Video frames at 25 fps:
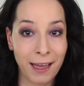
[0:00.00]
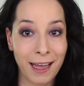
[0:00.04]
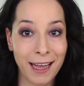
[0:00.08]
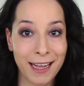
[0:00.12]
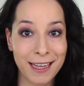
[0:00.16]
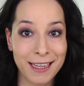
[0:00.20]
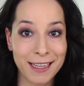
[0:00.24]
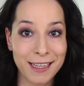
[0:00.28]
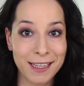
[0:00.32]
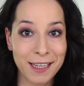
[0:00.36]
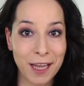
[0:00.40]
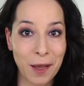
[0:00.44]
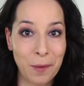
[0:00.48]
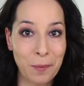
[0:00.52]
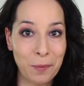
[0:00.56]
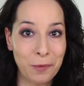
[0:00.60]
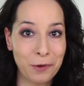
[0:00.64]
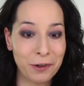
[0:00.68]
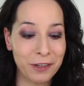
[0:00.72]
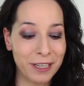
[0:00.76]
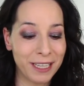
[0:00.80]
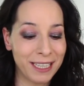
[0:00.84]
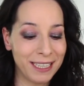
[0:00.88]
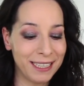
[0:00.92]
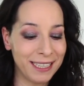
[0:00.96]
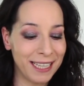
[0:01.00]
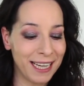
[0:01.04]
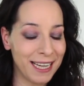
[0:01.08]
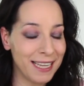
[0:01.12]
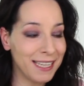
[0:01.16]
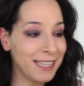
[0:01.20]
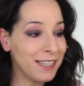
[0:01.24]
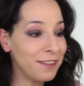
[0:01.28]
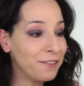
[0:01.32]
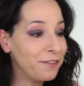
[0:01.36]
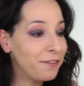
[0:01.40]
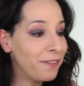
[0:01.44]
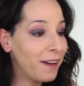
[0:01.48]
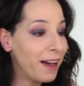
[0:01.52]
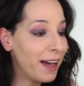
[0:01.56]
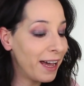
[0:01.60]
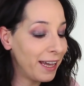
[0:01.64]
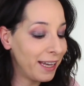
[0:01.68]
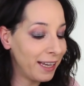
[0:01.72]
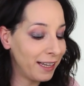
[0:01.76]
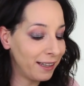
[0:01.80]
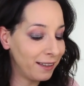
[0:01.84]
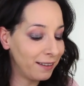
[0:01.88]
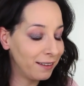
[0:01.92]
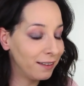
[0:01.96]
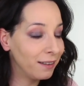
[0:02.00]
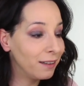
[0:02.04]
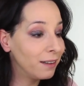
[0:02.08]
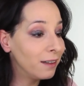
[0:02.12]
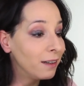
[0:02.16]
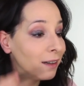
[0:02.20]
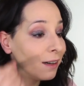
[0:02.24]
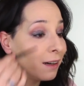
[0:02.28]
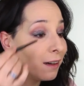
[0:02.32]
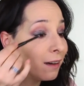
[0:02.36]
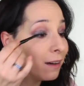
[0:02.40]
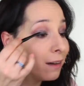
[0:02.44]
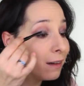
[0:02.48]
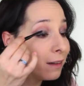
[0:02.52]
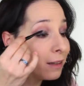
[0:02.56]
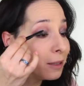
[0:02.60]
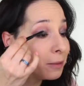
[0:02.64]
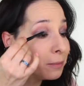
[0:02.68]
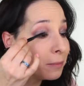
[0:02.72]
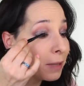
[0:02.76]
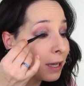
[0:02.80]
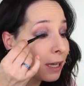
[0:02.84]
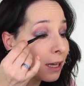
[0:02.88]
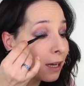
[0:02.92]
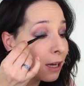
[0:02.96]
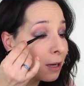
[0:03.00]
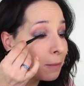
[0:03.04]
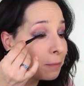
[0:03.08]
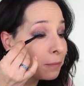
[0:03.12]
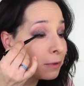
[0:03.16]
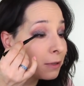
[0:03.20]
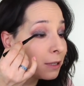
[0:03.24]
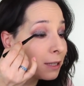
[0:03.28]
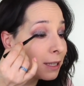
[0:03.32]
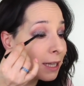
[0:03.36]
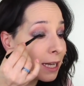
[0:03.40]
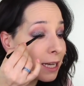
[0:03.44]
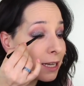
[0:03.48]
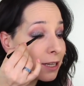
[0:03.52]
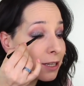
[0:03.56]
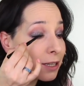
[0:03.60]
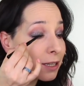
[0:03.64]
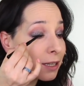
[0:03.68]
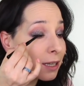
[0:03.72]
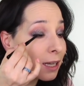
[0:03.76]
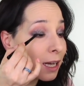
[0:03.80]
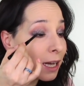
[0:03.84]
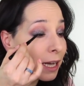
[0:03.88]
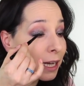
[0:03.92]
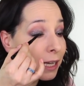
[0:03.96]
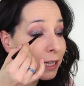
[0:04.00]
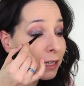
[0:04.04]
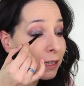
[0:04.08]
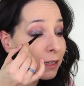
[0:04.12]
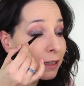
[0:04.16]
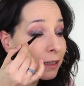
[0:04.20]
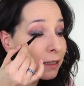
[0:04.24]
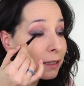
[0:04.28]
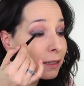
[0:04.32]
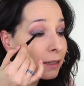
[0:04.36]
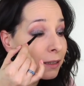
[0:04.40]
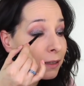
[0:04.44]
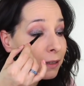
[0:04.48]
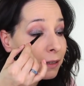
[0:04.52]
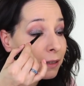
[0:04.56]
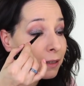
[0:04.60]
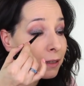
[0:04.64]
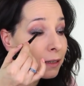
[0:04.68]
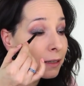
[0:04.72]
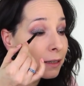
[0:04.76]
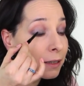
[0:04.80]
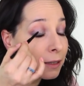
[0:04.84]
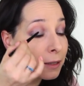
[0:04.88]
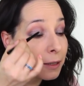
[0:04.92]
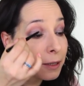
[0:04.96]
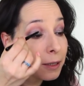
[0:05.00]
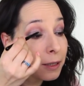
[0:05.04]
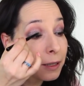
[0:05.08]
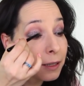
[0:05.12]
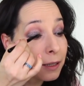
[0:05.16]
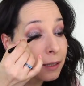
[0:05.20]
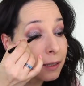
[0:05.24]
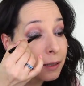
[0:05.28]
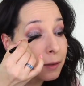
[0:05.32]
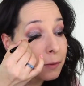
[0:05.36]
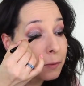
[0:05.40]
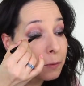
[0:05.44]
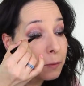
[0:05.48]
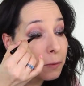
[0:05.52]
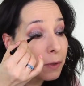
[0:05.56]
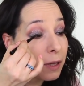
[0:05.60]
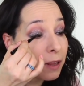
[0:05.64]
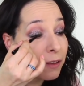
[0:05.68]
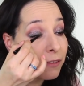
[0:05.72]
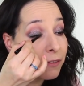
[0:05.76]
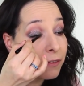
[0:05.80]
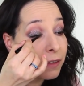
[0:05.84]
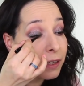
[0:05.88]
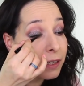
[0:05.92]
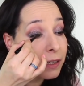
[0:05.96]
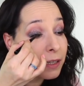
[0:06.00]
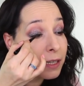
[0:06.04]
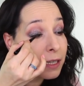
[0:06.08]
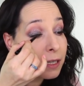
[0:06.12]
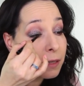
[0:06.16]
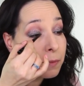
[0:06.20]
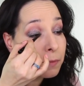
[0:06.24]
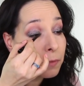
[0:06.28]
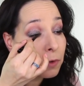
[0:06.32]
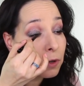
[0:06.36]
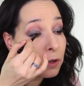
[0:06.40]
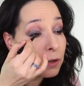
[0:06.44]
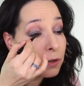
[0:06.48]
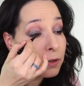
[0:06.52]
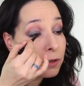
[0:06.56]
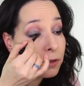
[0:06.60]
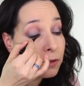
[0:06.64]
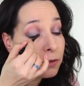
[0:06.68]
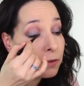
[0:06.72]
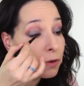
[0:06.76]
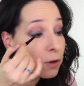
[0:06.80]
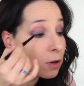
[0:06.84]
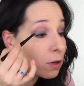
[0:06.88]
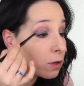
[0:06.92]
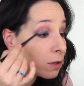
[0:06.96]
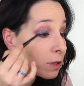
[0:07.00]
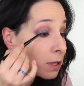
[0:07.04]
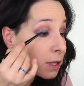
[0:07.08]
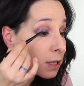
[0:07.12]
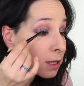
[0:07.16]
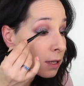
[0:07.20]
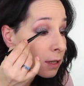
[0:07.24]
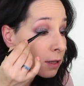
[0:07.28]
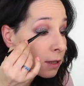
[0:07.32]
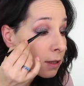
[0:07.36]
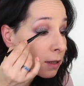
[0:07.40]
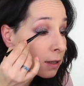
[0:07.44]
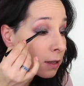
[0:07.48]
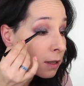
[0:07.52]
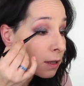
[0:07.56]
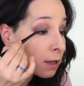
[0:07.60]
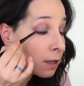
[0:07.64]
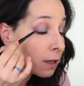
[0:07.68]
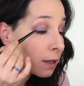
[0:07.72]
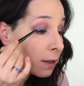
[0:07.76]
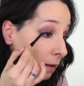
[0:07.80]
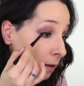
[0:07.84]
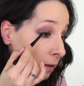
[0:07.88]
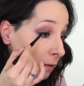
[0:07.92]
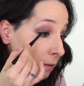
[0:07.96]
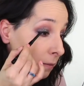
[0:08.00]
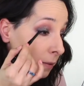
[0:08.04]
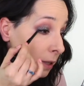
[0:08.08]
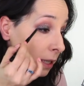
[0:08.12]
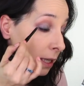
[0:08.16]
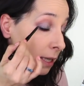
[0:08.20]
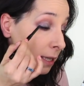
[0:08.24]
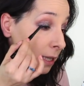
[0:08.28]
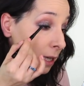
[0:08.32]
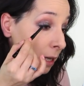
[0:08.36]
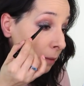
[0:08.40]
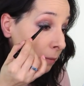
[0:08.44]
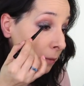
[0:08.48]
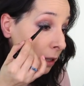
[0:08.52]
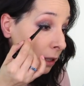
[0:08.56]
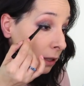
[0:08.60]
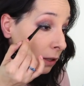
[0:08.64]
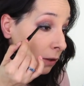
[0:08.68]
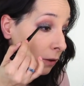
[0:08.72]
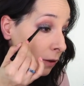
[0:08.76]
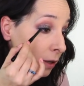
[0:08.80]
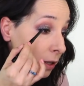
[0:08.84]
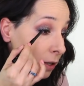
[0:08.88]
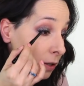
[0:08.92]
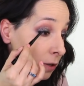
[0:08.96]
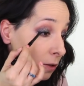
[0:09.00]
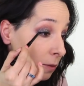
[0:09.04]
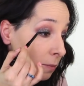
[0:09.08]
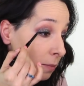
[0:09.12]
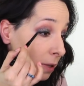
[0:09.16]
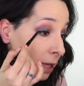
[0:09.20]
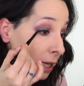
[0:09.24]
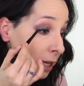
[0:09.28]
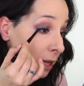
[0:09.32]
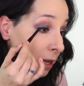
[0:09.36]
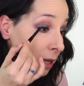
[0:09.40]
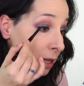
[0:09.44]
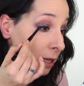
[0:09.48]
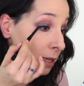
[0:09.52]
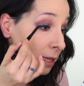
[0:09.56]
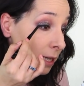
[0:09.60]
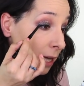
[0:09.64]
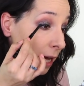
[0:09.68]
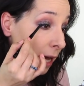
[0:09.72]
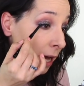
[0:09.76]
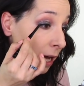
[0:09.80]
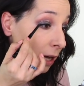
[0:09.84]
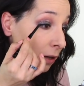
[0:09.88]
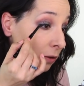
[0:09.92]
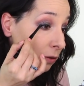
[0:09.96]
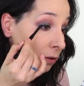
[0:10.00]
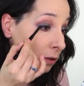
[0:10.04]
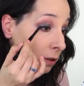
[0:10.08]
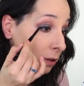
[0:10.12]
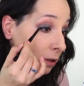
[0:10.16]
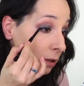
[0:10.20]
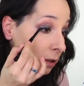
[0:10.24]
And some more intensifying on my upper lash line with very small strokes, because I'm not going to blend this out.